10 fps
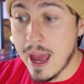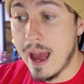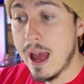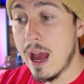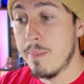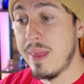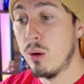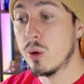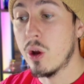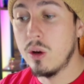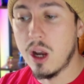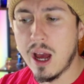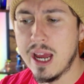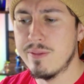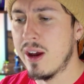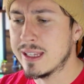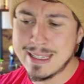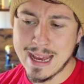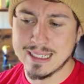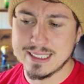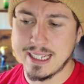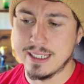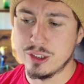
Um, that will go live I guess in